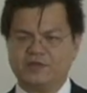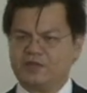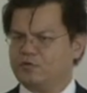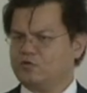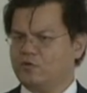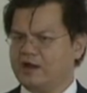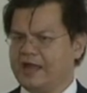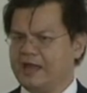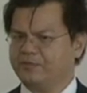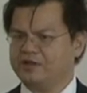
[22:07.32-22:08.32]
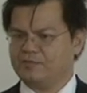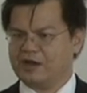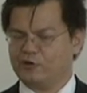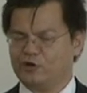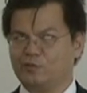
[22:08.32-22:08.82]
For people who are
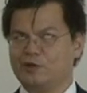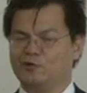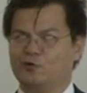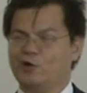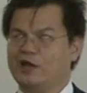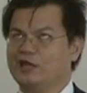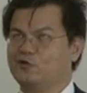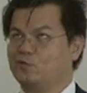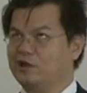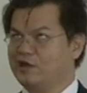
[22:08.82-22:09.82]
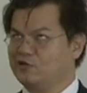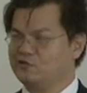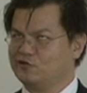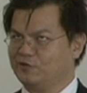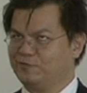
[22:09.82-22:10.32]
happily married or people who are in
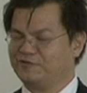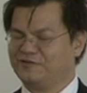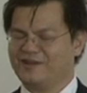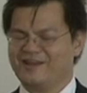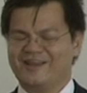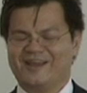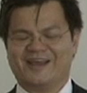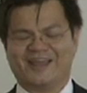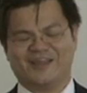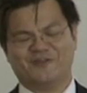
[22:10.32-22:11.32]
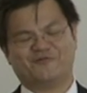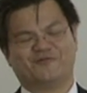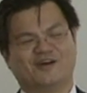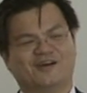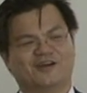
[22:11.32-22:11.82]
relationships,
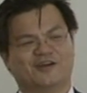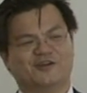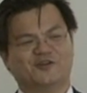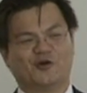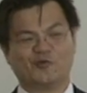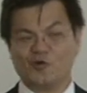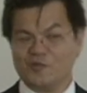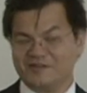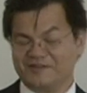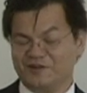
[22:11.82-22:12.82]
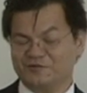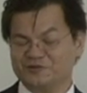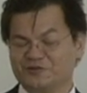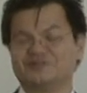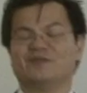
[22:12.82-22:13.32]
if your romance
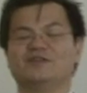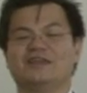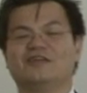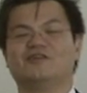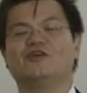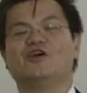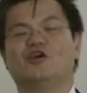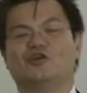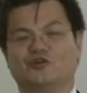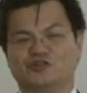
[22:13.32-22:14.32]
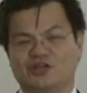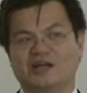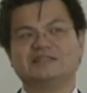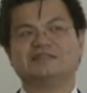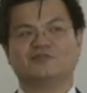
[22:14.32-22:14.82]
animal shows up in the year, your
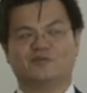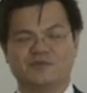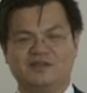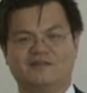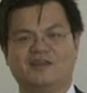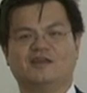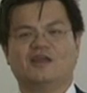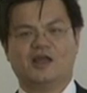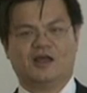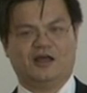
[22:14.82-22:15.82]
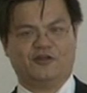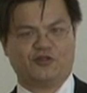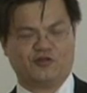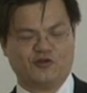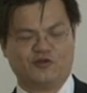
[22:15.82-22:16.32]
chances of meeting
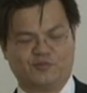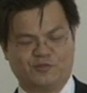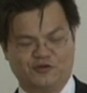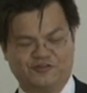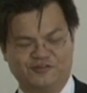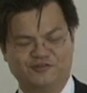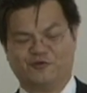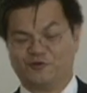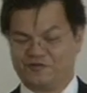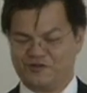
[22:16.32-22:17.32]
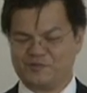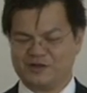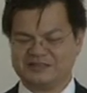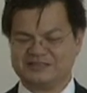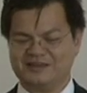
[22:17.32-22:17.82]
a third person or
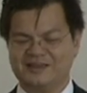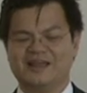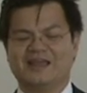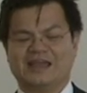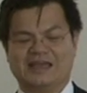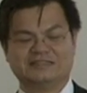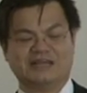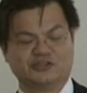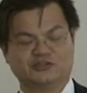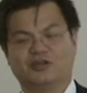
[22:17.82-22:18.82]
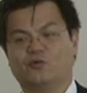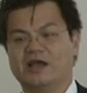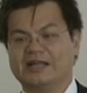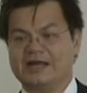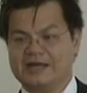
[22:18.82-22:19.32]
third party is
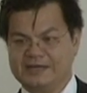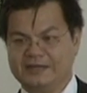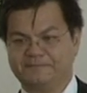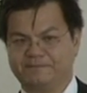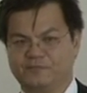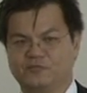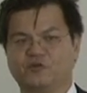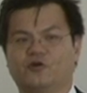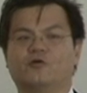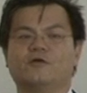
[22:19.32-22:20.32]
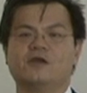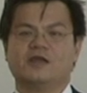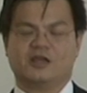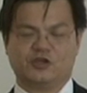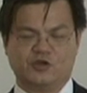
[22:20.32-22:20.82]
actually quite high. So